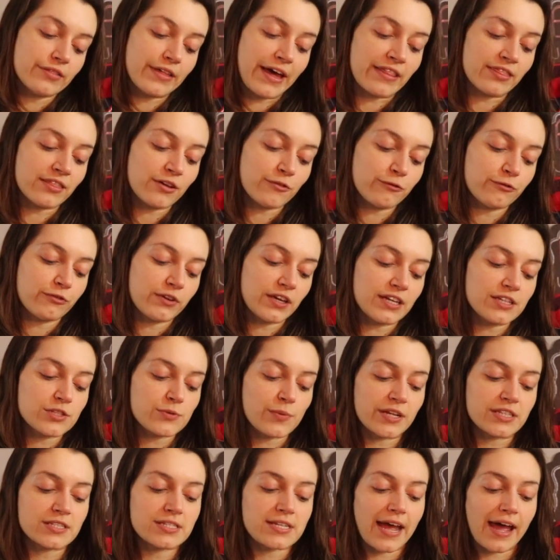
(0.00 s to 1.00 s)
then the feeds
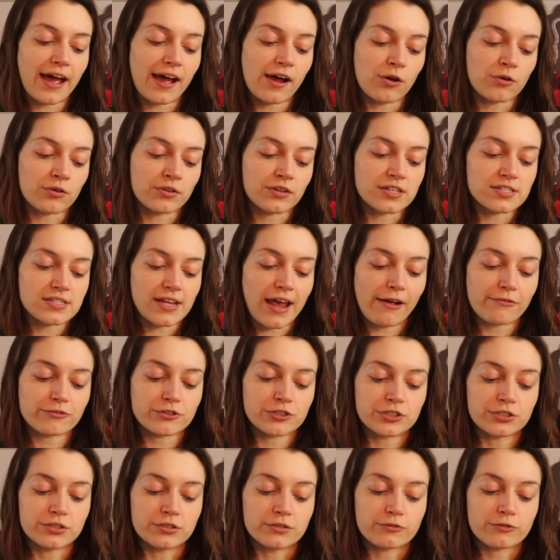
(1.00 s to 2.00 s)
went down this
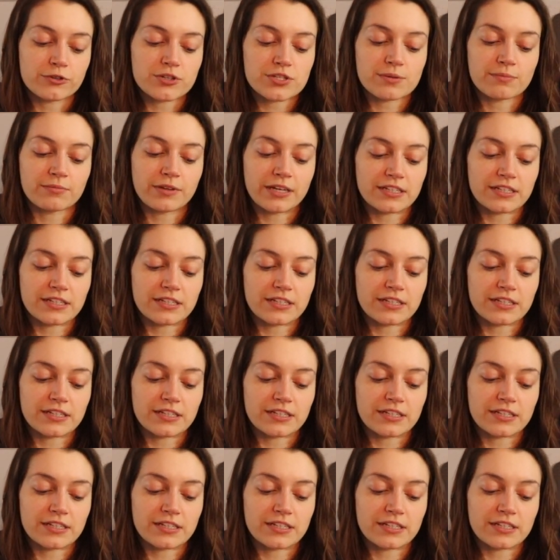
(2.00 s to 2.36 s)
afternoon for some,